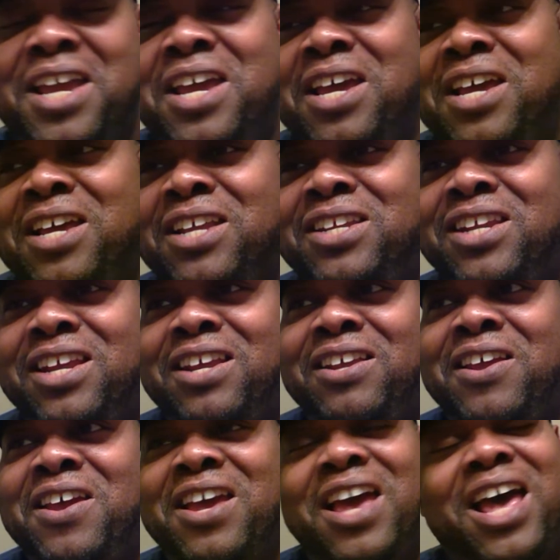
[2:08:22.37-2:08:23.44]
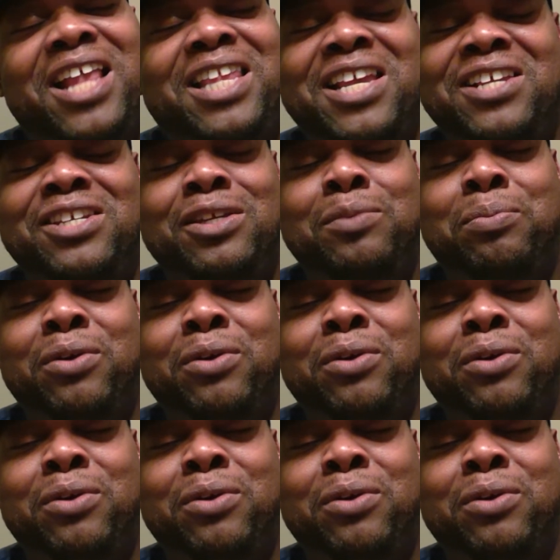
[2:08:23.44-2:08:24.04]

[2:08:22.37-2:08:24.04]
I think she's